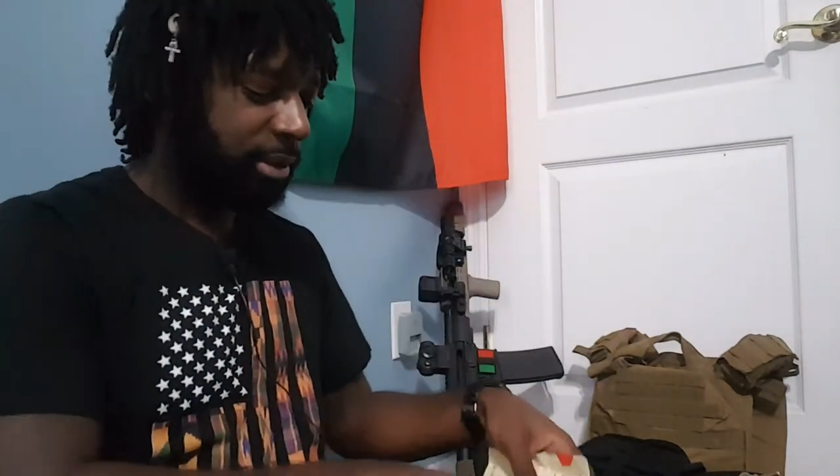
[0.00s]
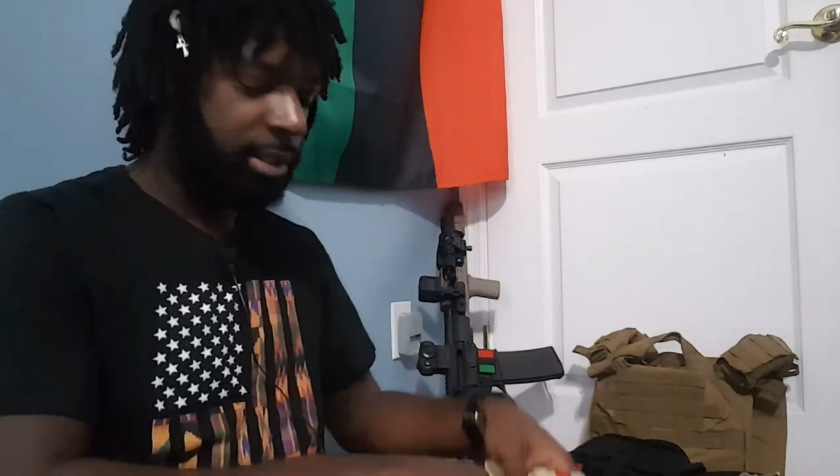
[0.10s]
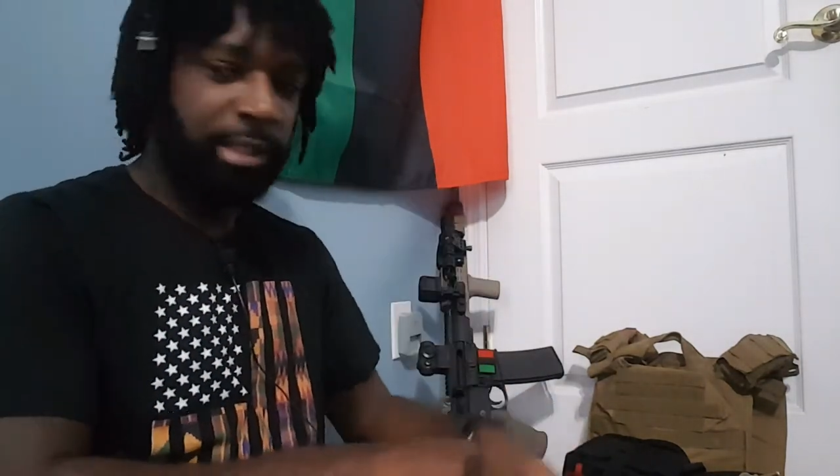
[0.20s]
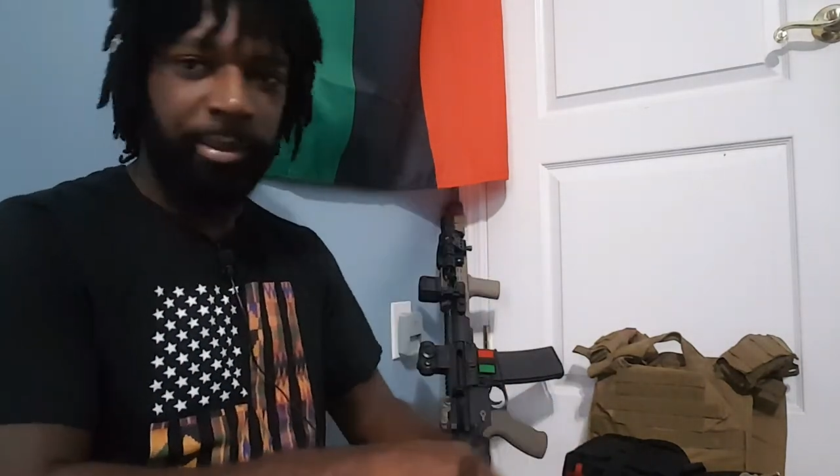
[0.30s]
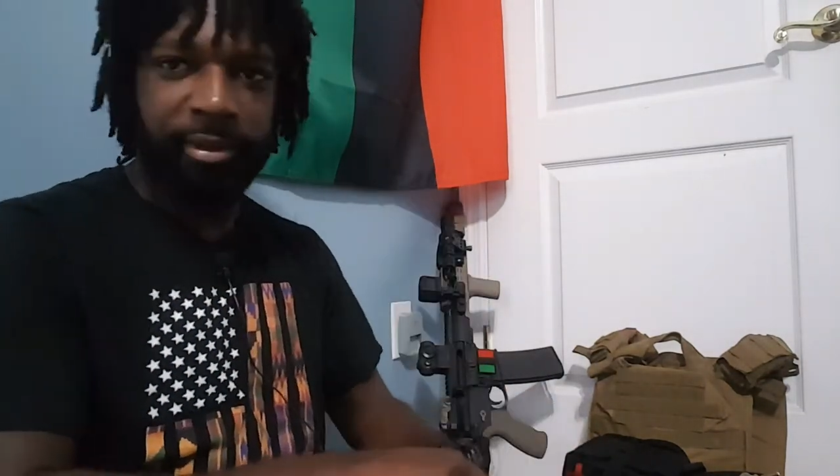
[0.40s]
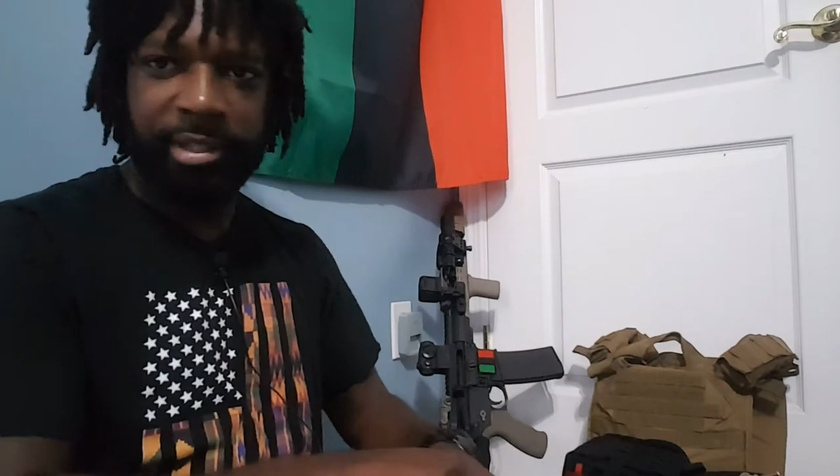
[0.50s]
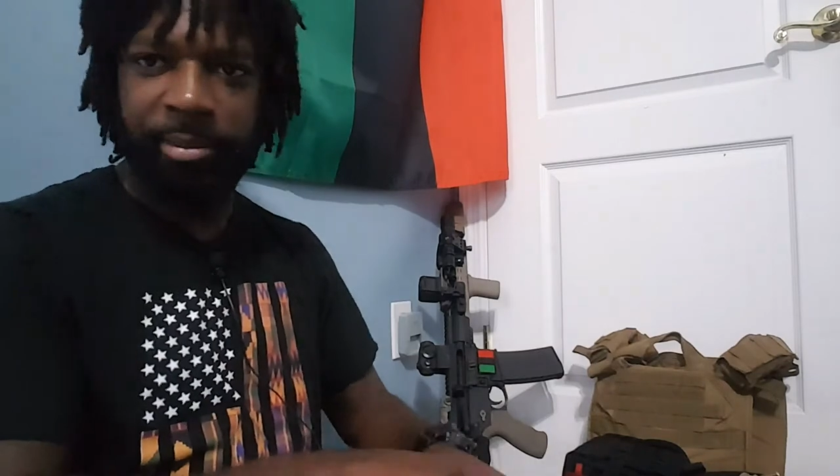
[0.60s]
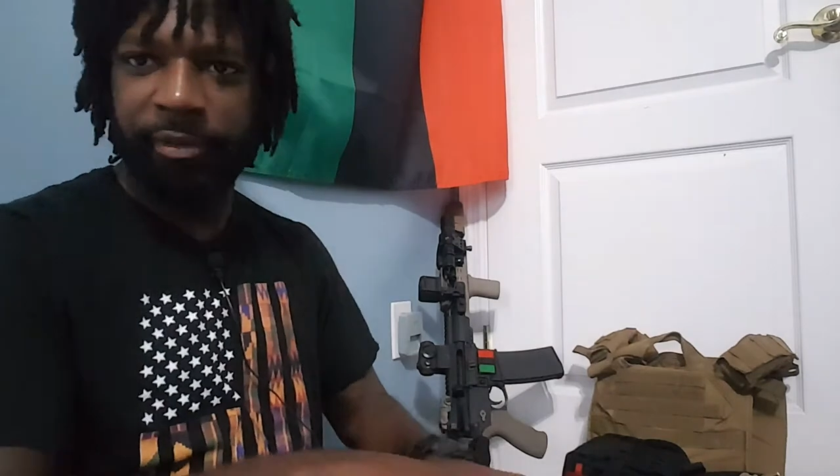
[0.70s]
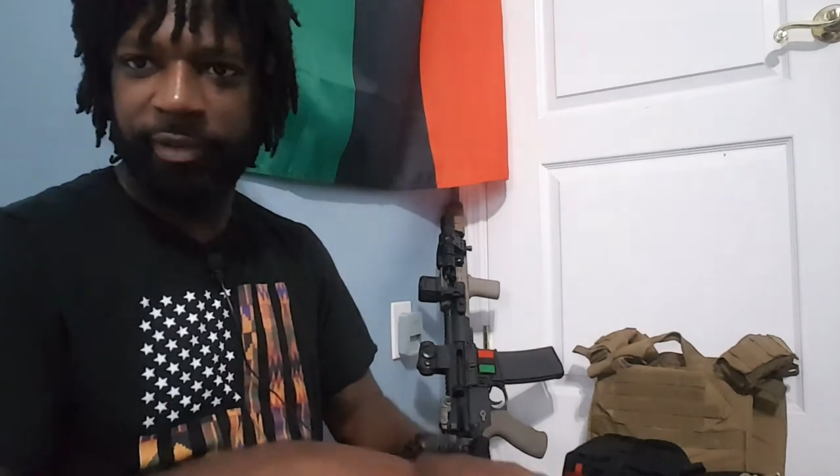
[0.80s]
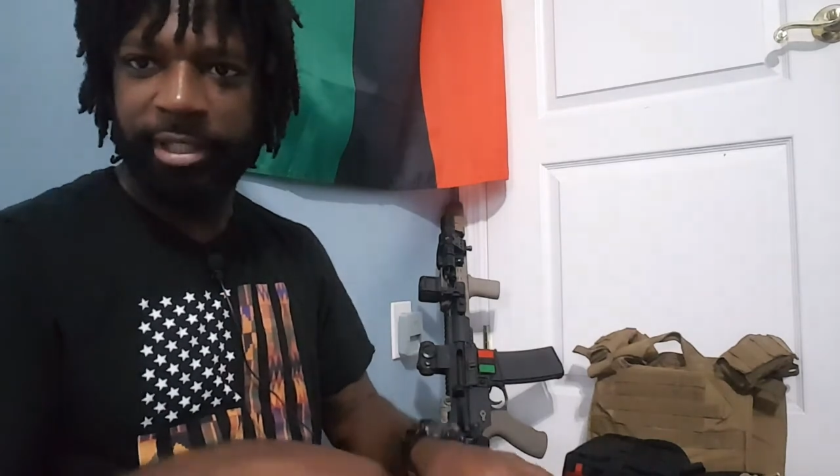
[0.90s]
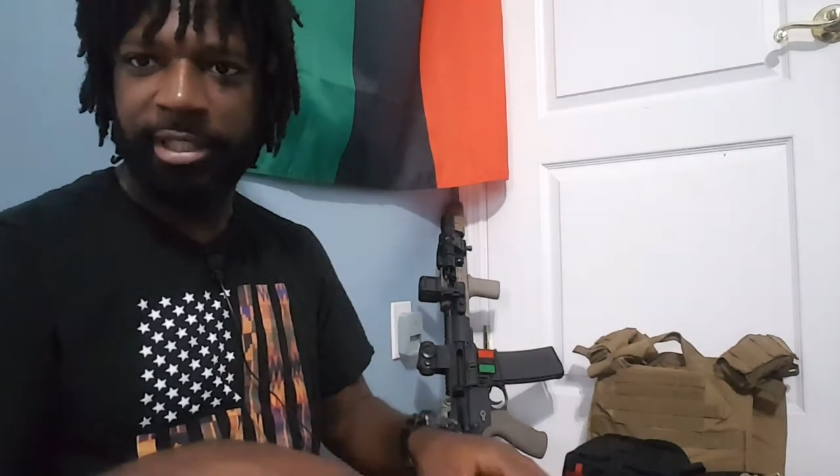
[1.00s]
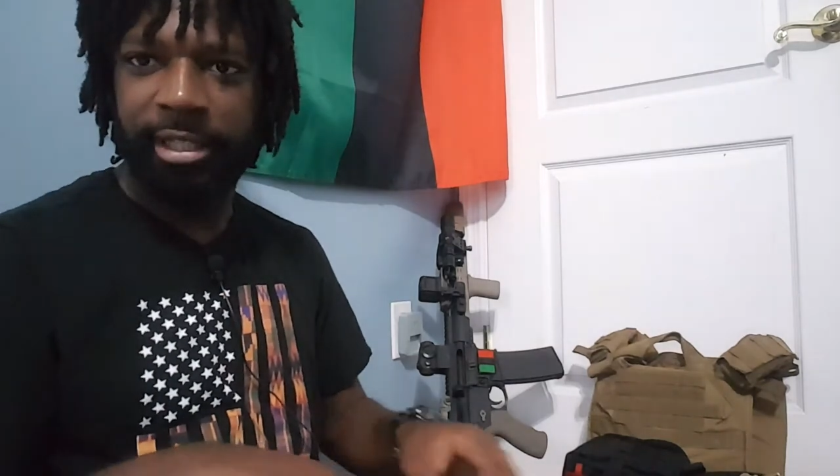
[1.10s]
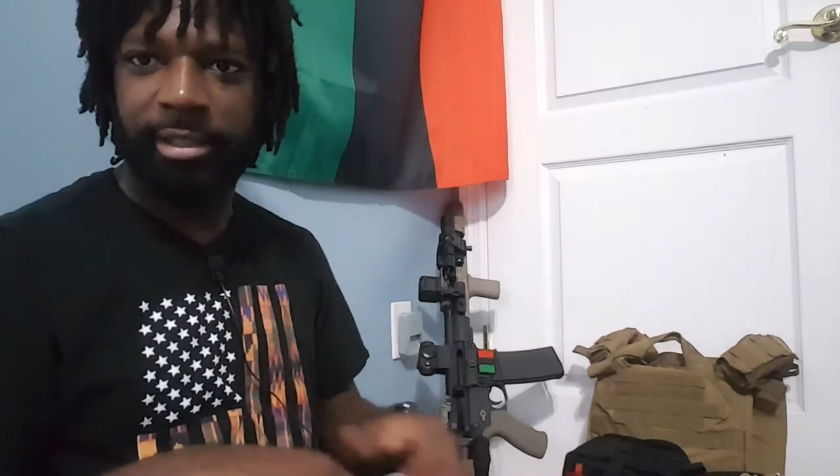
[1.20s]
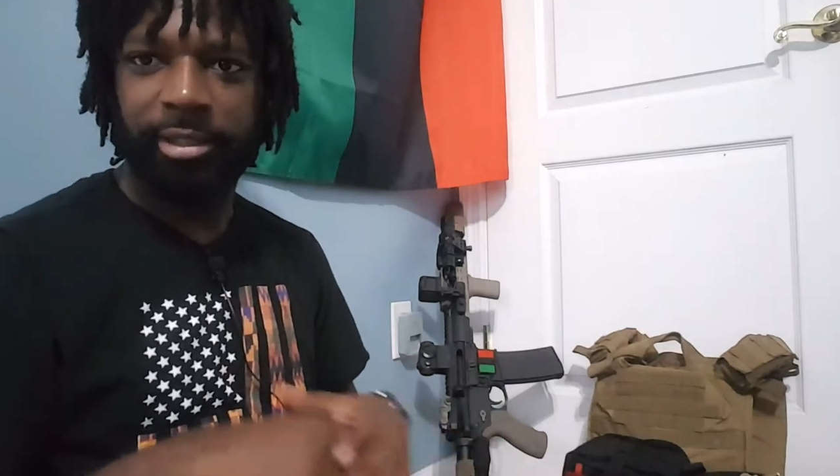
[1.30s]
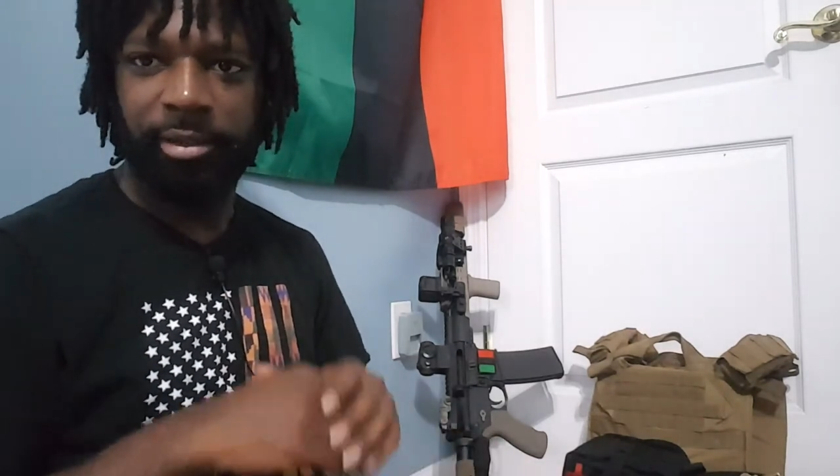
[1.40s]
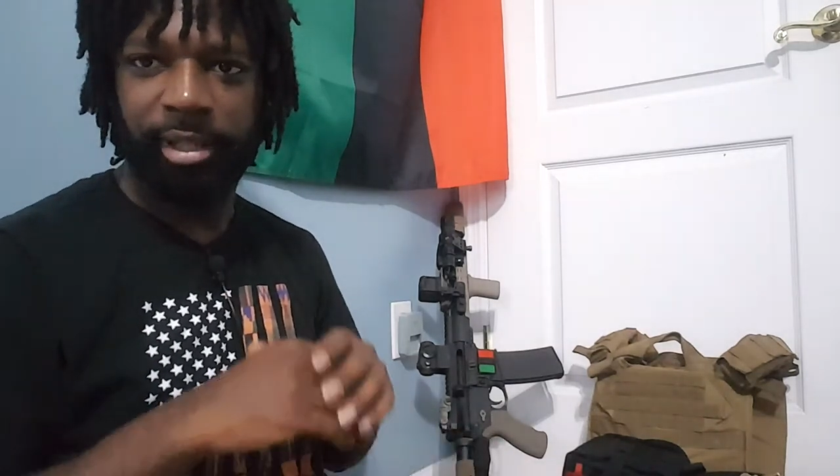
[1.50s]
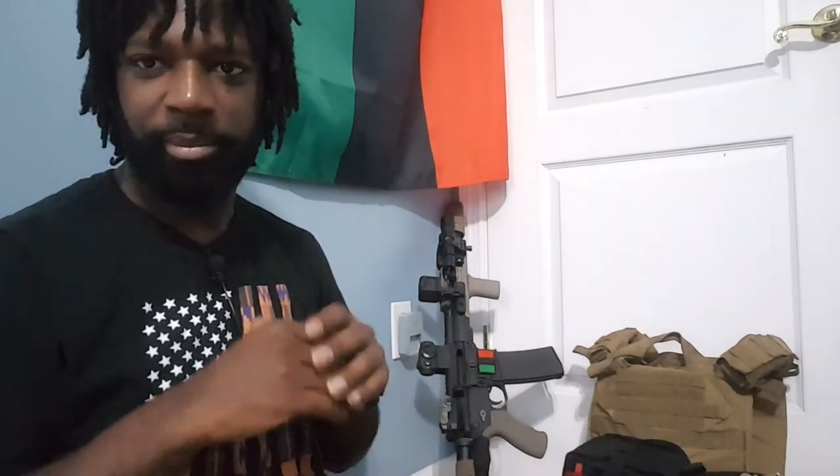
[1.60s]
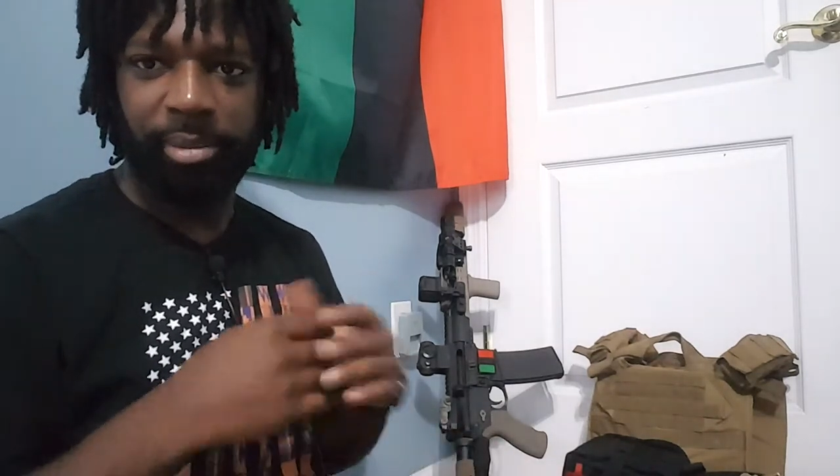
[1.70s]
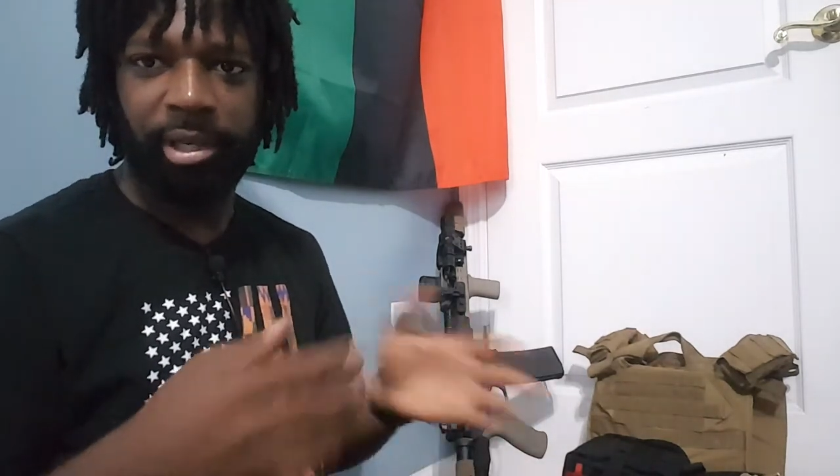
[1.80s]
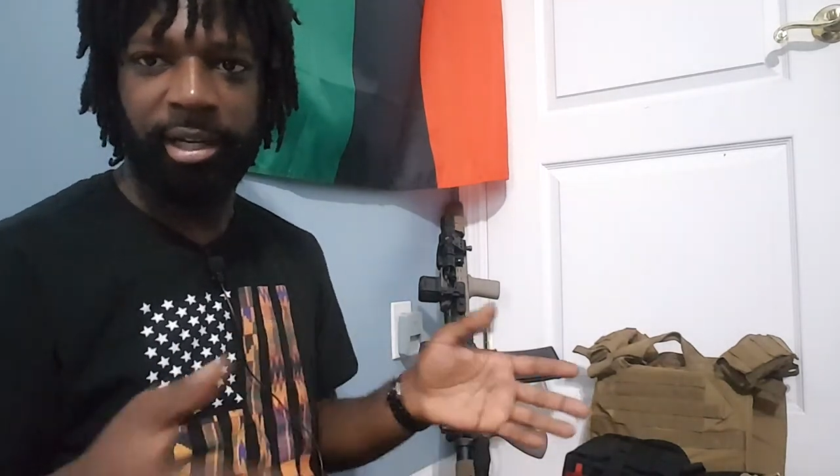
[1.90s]
Some are, some are vented so
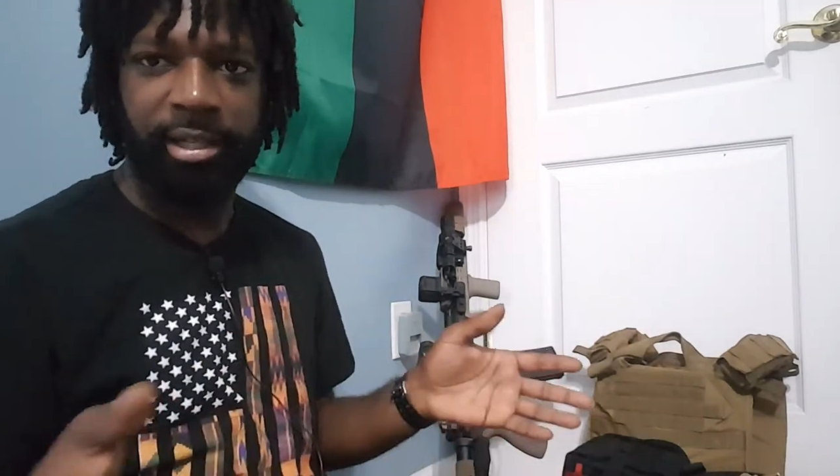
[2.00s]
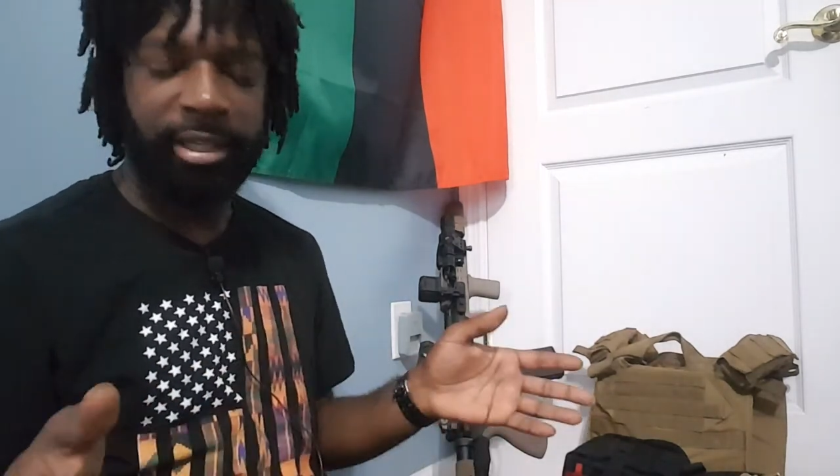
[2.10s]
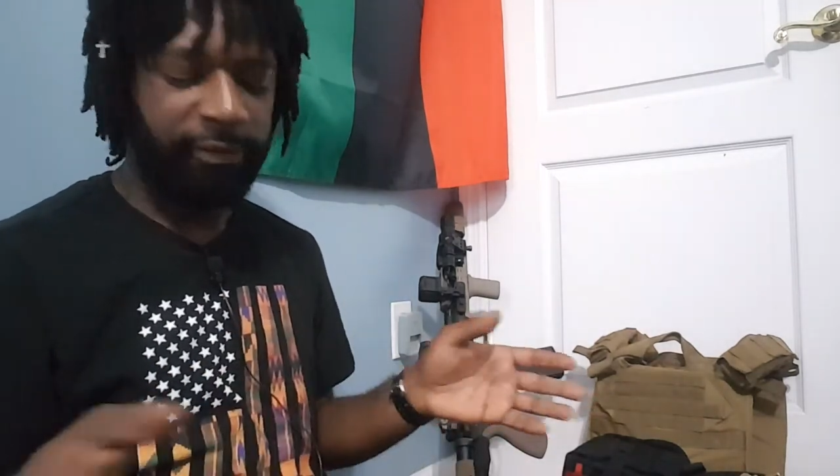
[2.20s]
that blood